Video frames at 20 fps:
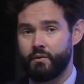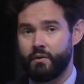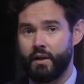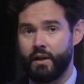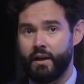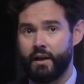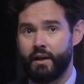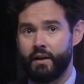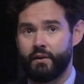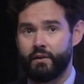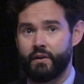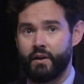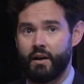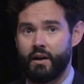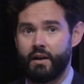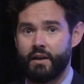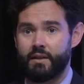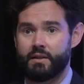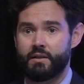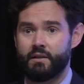And
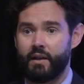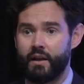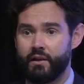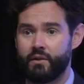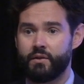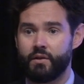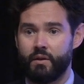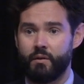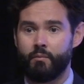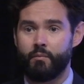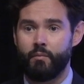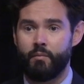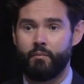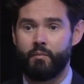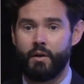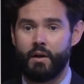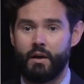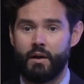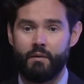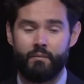uh, it's led to,
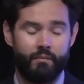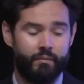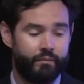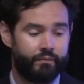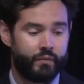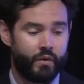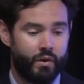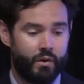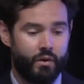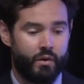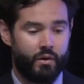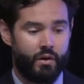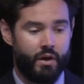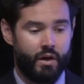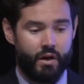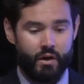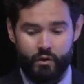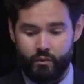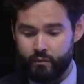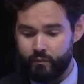um, you
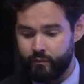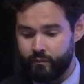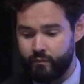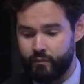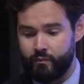know,